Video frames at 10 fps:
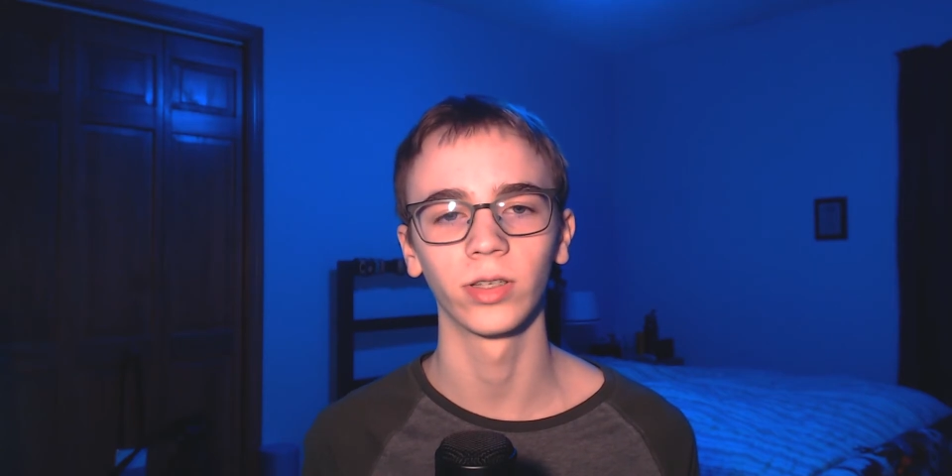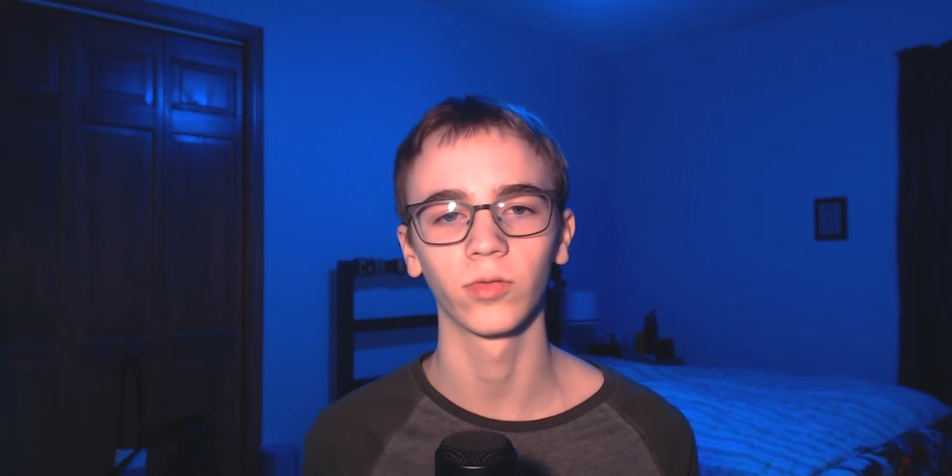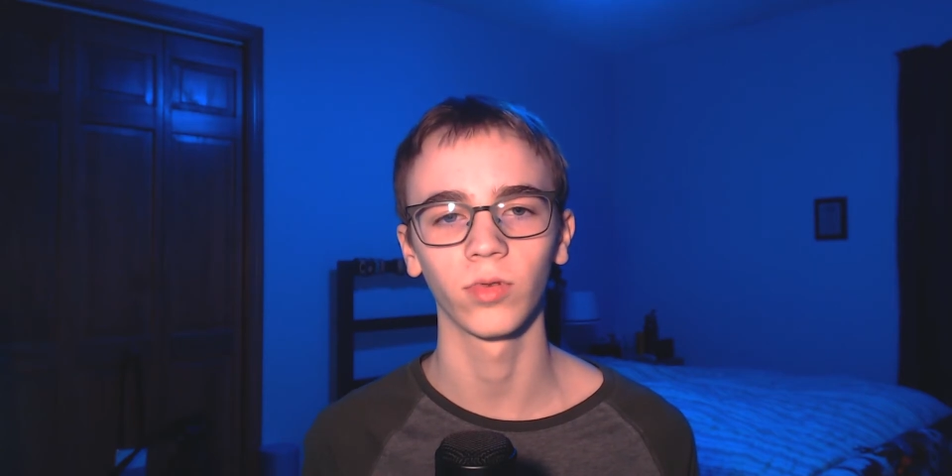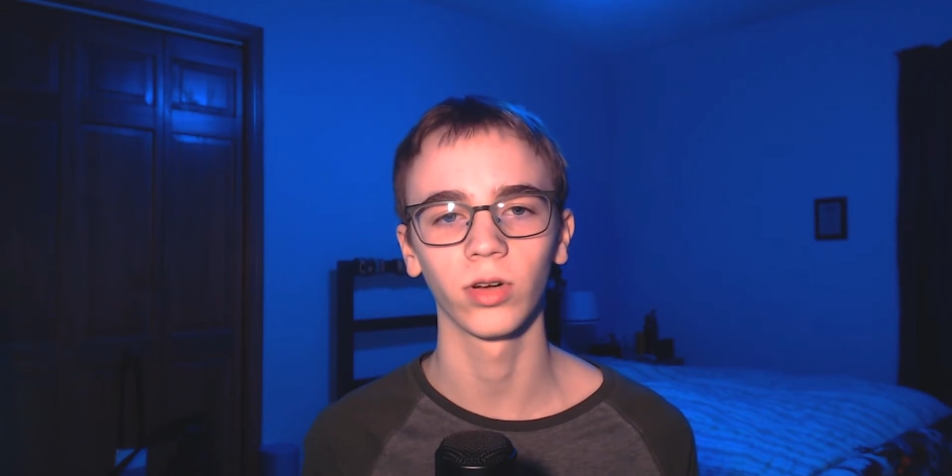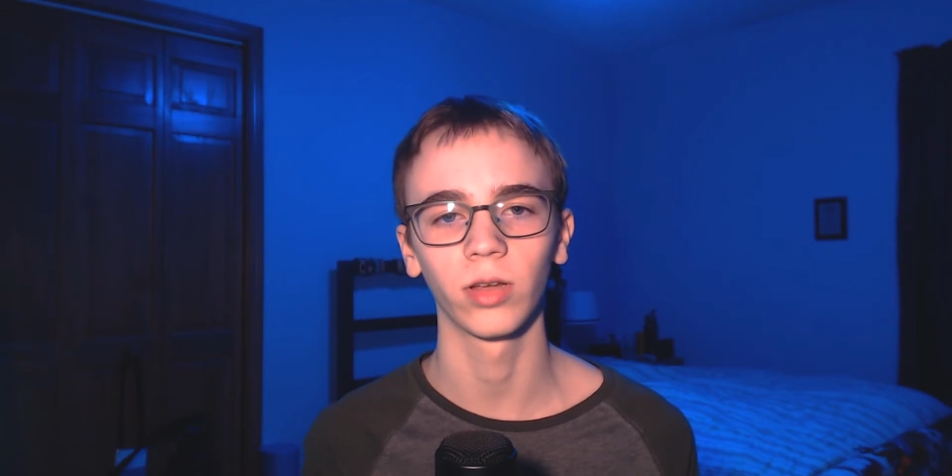is
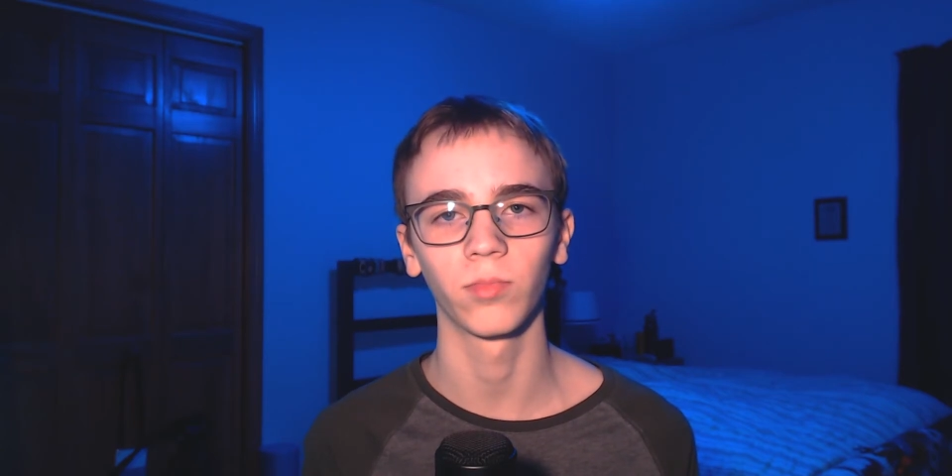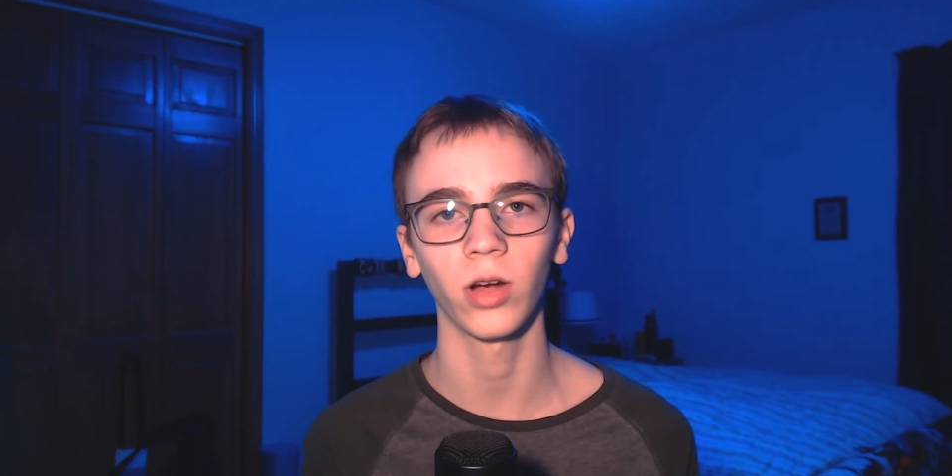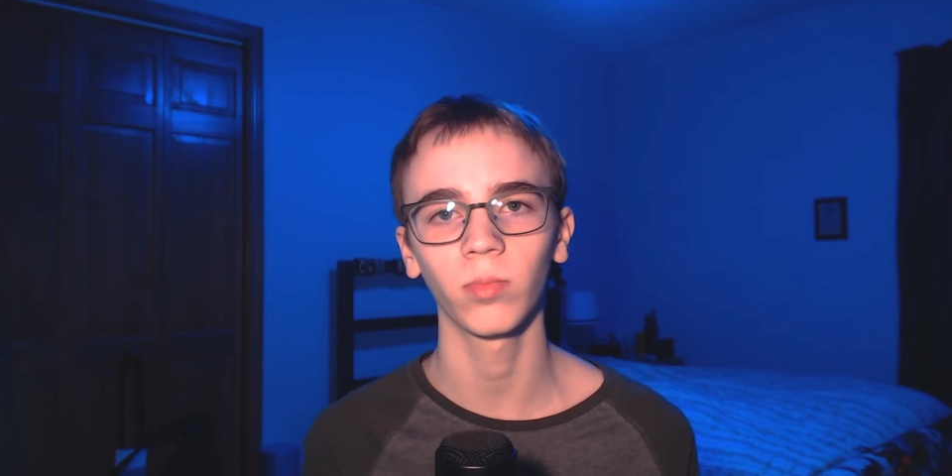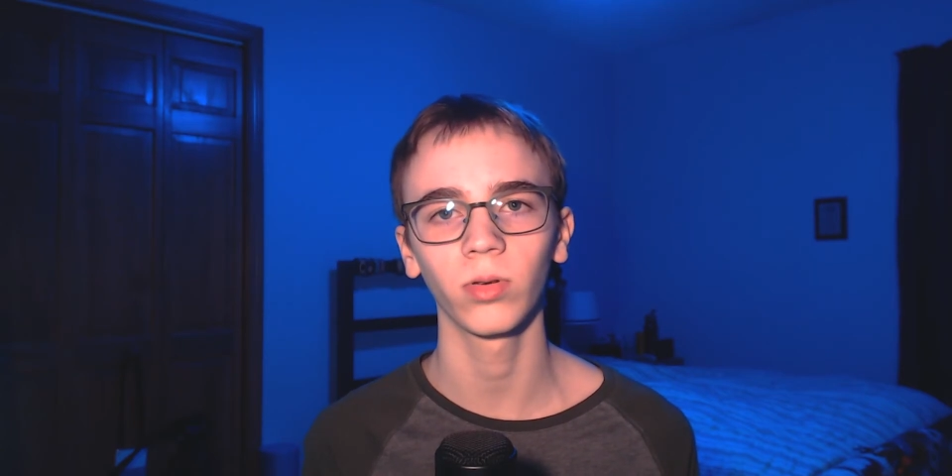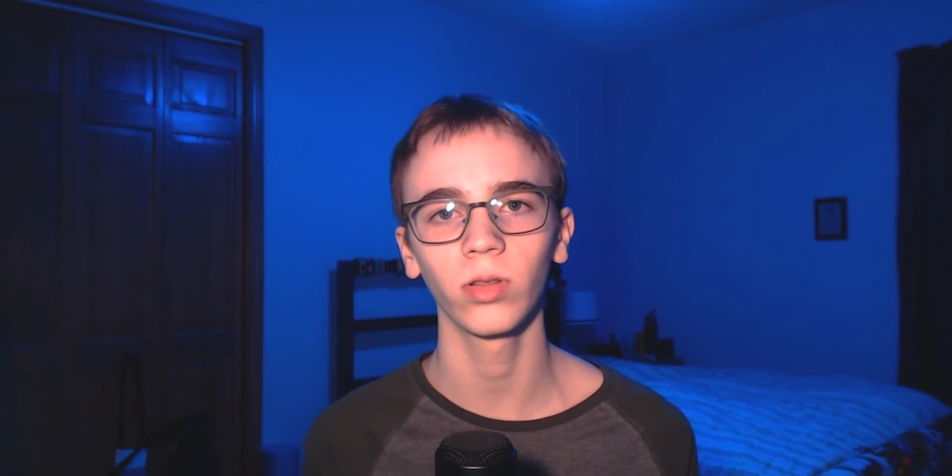working
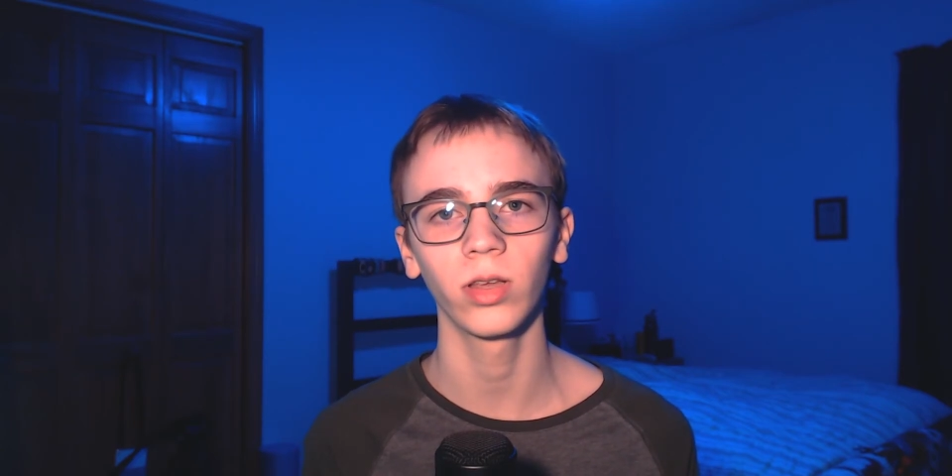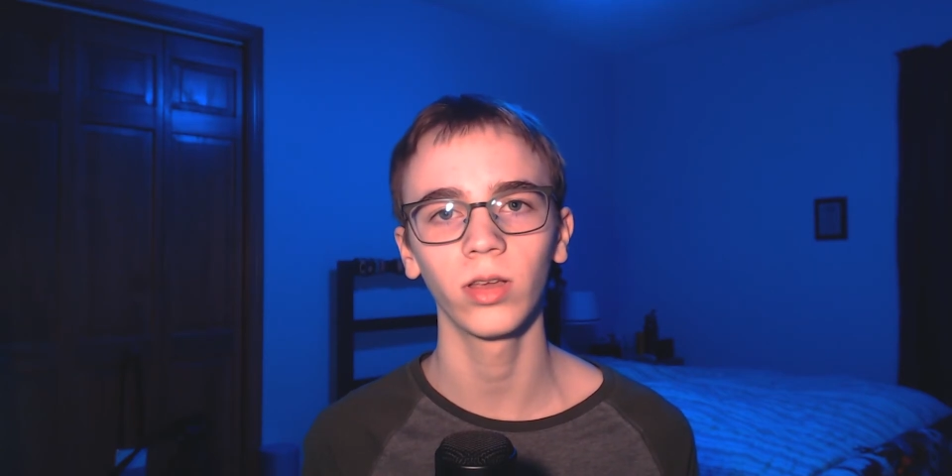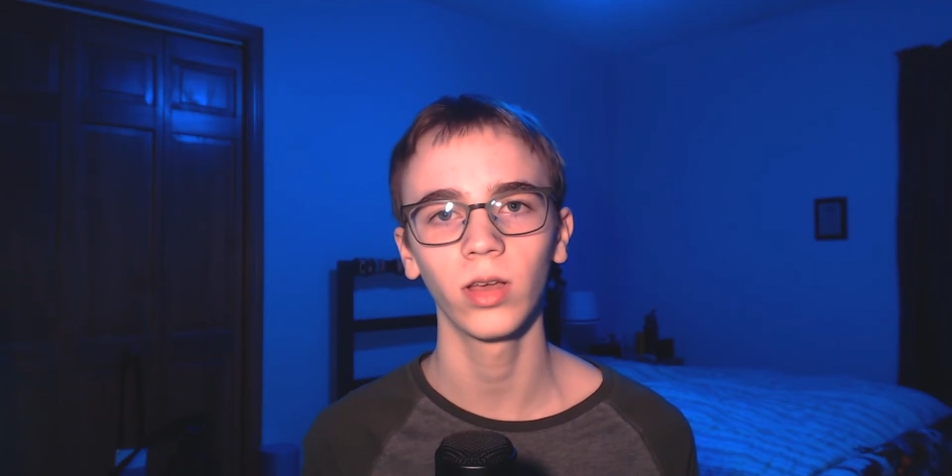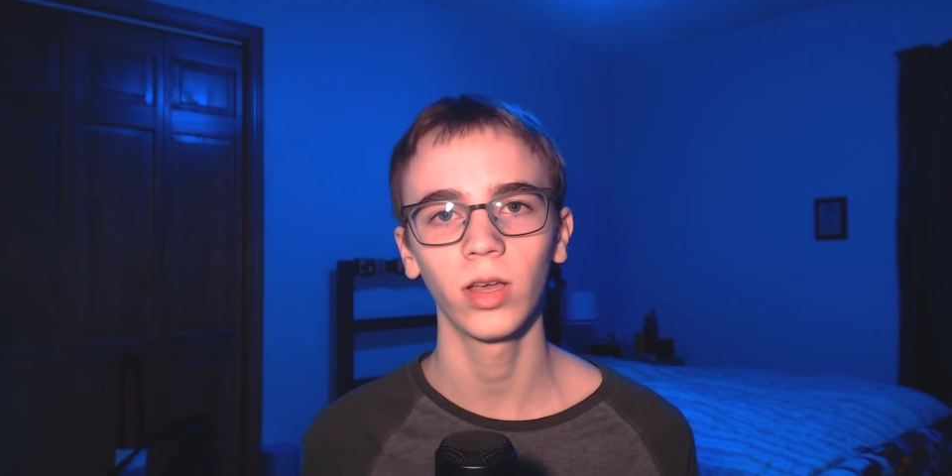properly,